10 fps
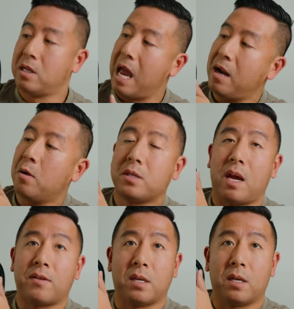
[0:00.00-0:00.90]
and also
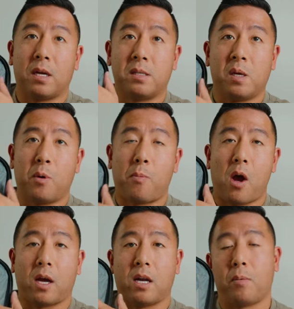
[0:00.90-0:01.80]
has a zippered
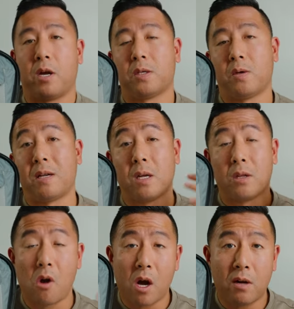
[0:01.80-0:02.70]
pocket up here, so it has a
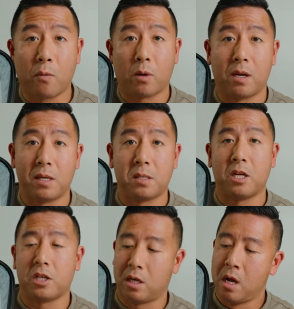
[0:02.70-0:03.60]
lot of
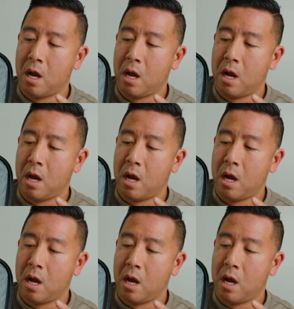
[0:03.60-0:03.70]
organization